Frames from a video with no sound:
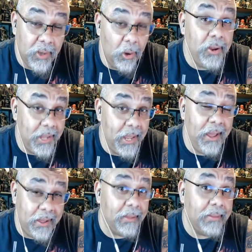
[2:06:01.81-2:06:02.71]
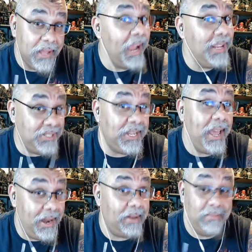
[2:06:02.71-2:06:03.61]
oh yeah, I
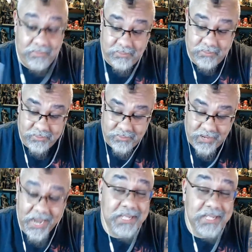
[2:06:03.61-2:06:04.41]
said it. I